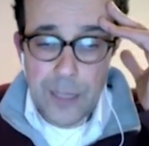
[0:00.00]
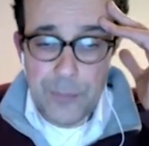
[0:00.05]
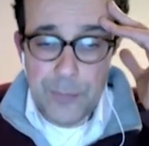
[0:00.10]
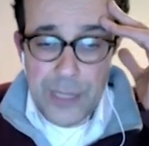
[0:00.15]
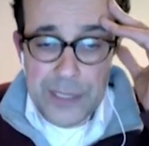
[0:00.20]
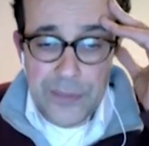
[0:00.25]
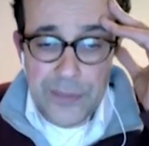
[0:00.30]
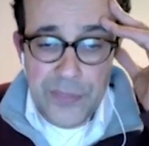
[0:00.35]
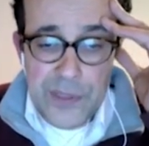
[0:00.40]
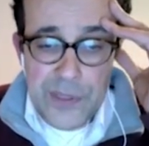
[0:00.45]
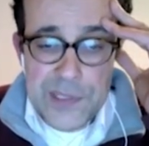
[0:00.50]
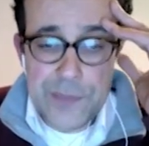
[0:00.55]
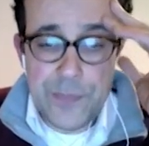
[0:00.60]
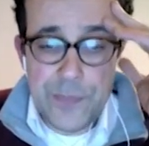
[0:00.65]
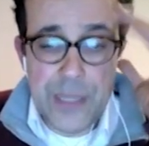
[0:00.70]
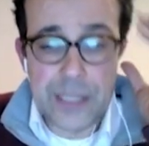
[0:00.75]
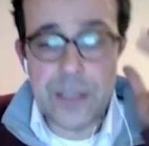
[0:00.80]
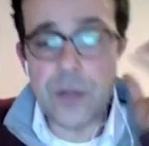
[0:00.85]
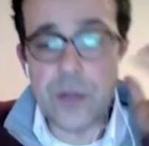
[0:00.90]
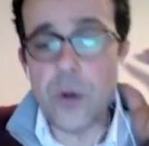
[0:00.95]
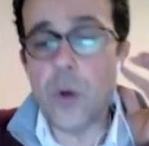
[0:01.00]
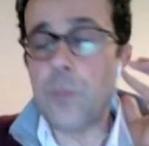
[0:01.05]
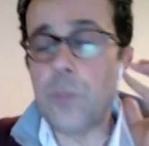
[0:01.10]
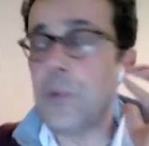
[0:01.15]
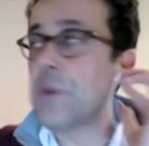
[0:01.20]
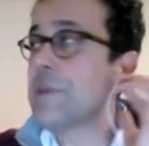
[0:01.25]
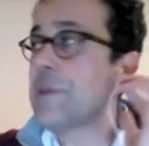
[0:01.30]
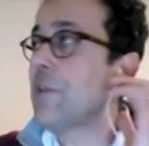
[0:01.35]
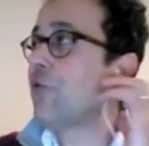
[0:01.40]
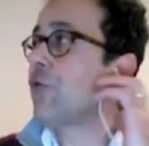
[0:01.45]
But this met
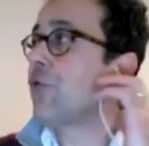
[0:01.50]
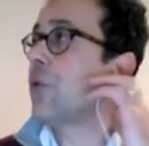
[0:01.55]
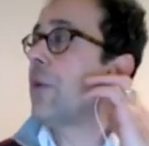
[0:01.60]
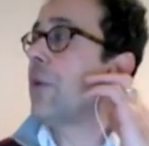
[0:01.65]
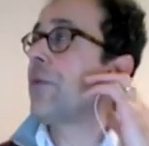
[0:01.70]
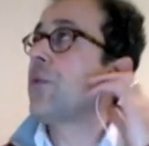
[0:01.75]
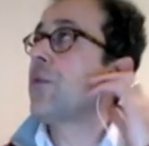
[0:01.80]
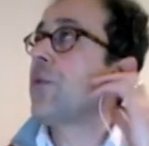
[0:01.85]
opposition of